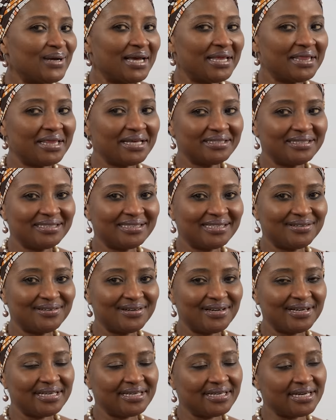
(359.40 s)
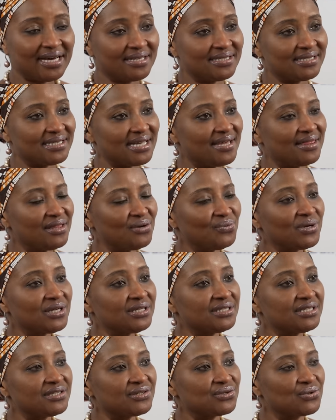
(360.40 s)
I think generally cancer in the
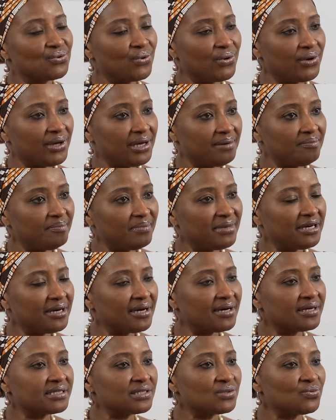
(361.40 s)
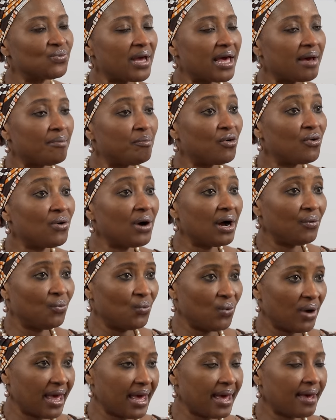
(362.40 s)
world is growing because we are more
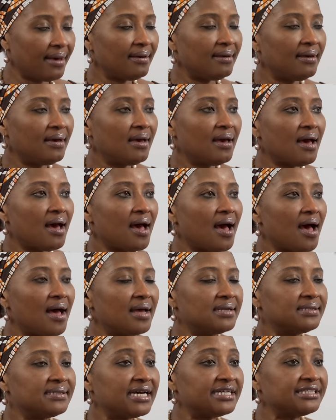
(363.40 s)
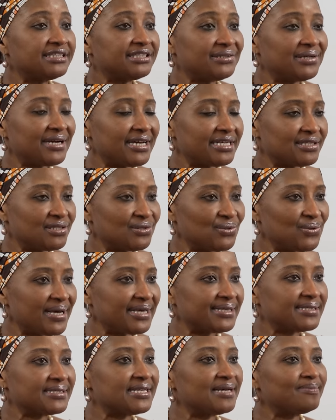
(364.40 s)
aware, mm-hmm. and Nigeria is no
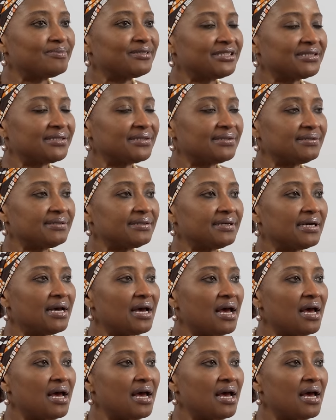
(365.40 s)
exception.